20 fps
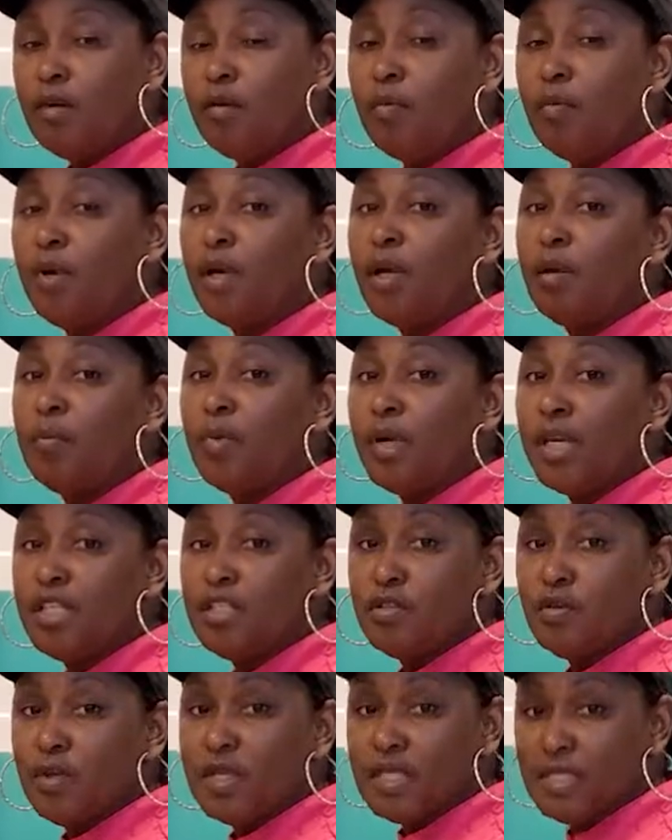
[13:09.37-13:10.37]
We're gonna bring it
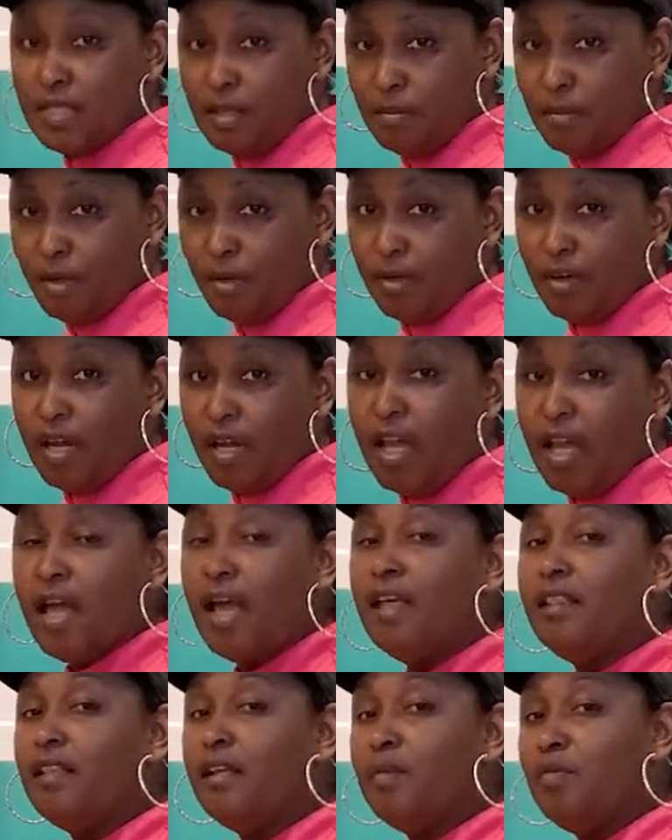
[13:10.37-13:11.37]
to a simmer,
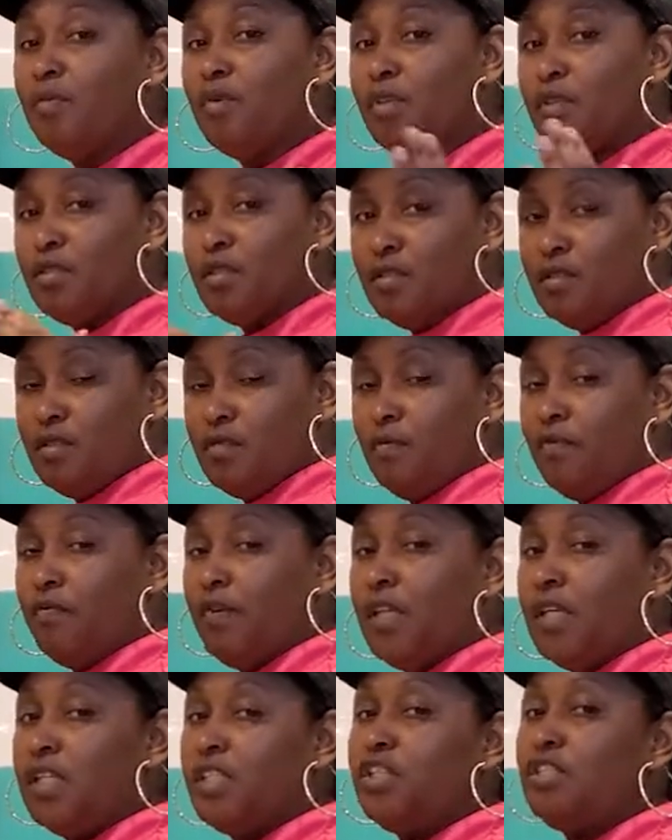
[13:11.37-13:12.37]
and then we'll
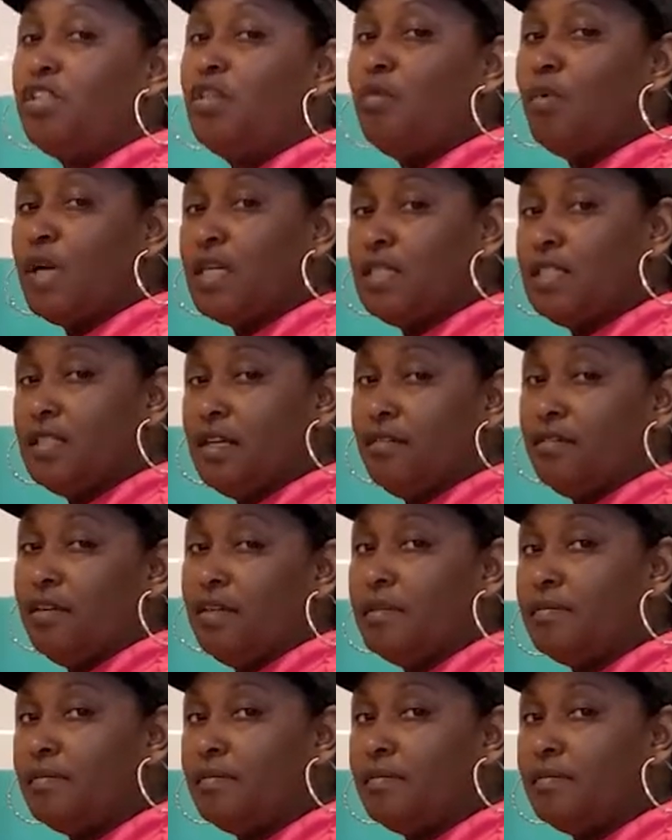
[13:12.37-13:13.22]
finish the rest of it.